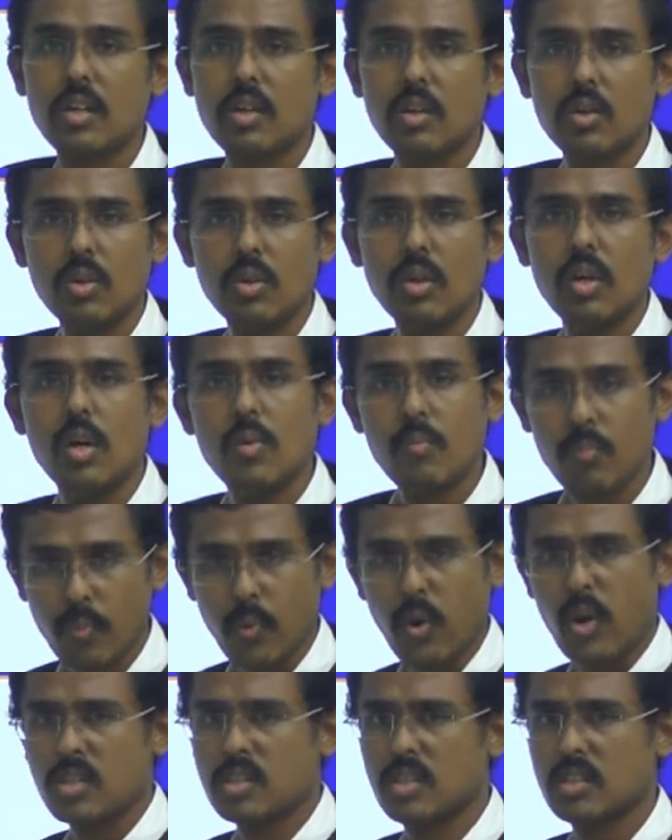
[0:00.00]
to
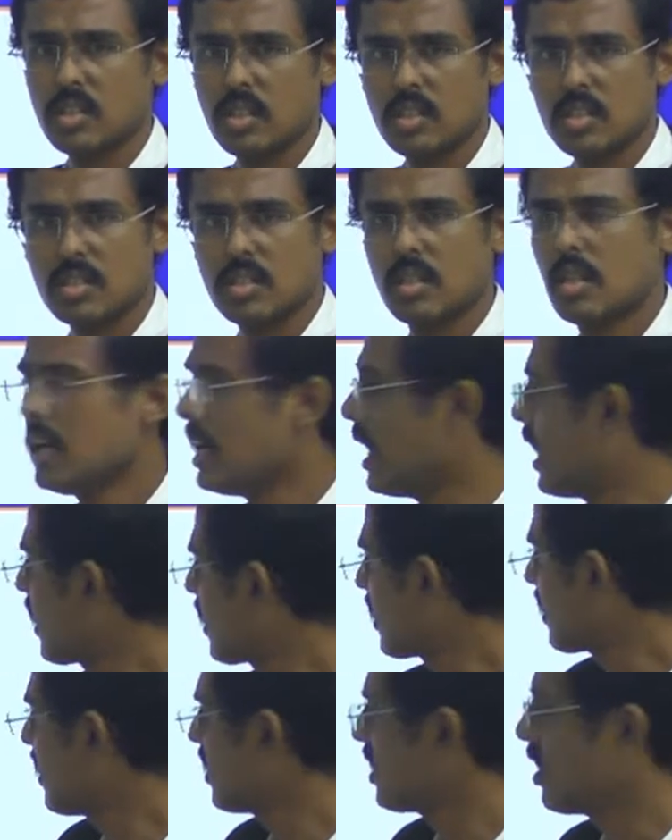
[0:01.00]
processes, and
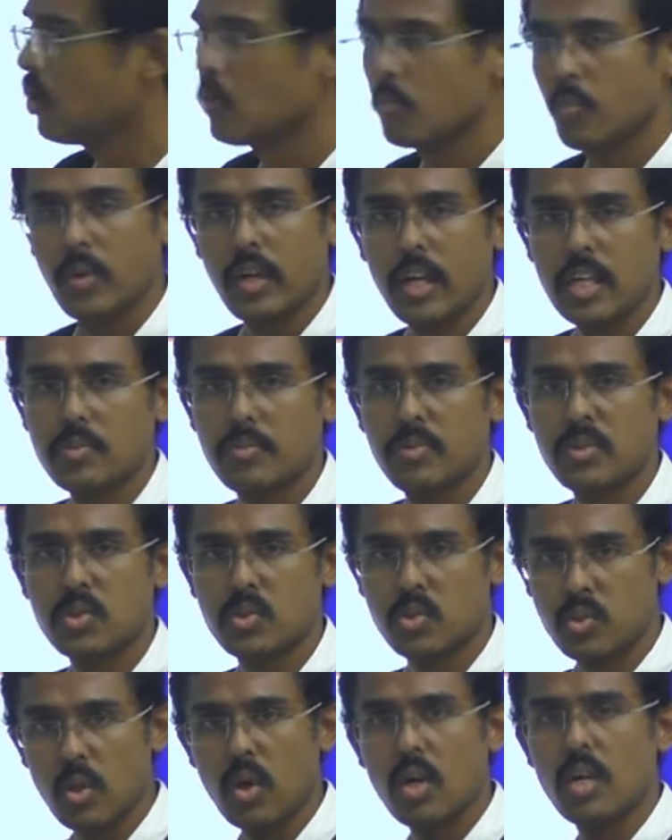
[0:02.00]
then the output has been
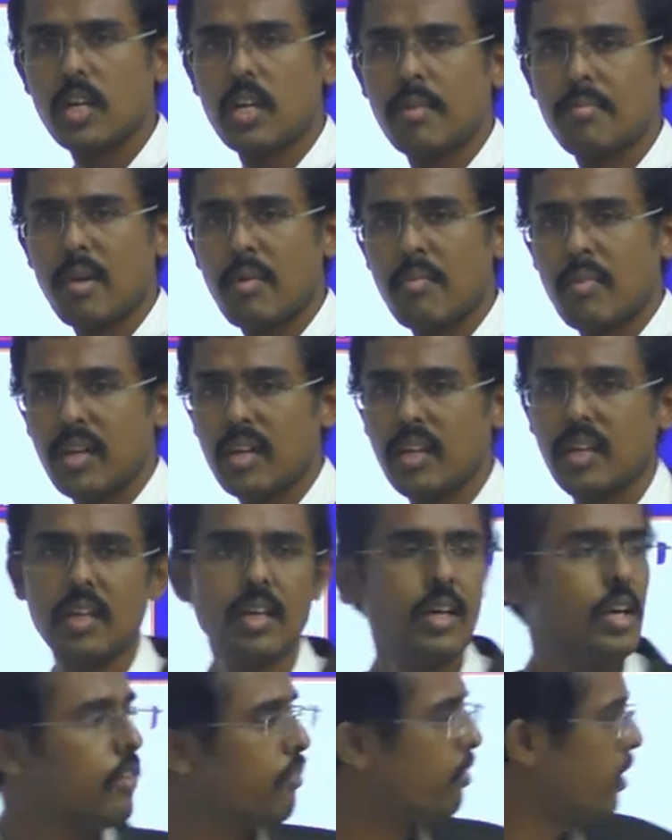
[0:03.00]
stored in the memory.
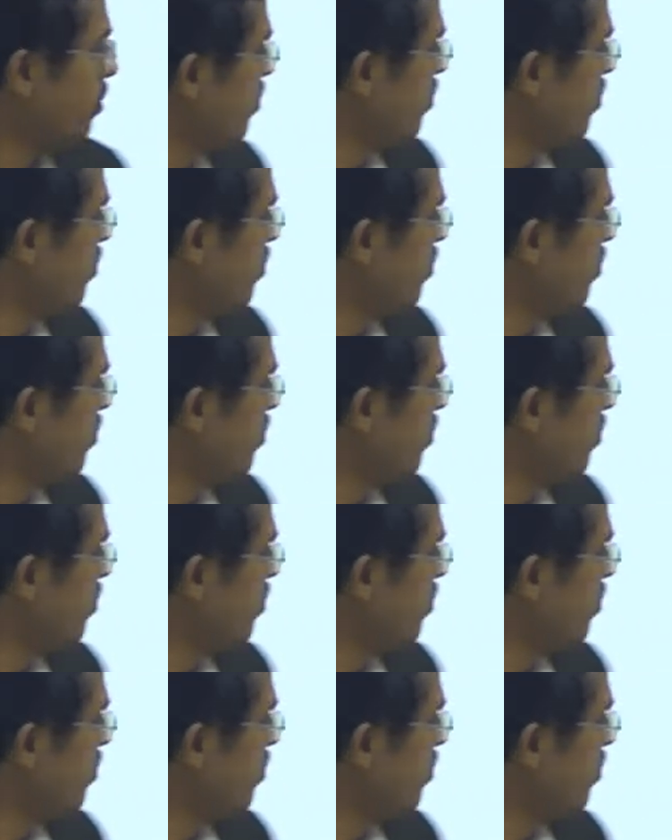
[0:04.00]
From